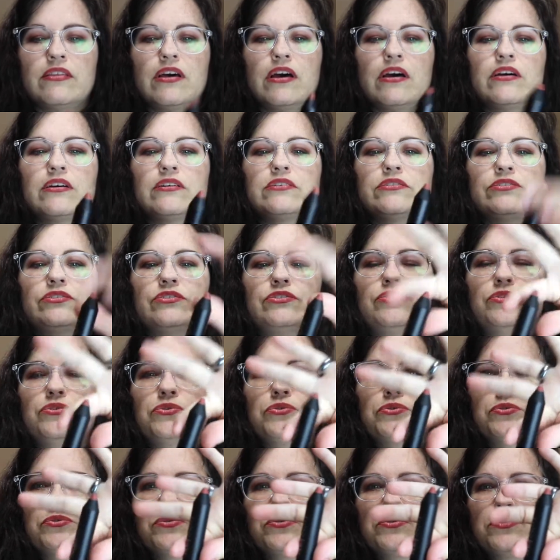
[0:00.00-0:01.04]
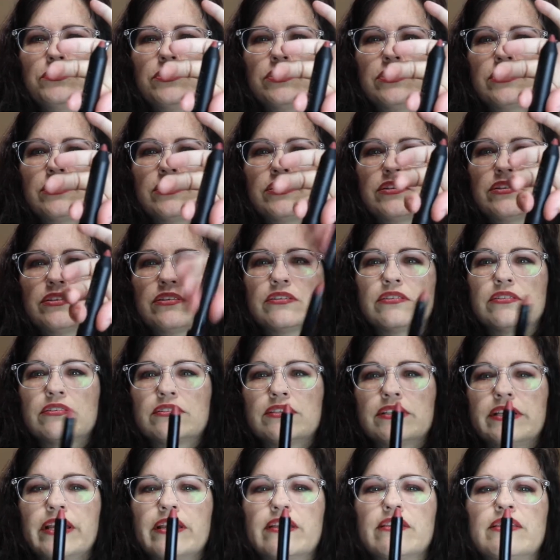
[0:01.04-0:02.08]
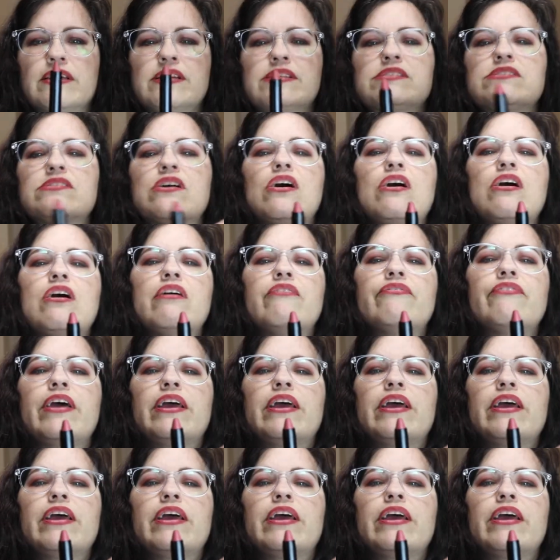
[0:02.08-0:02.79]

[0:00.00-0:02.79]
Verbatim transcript: Uh, you take this off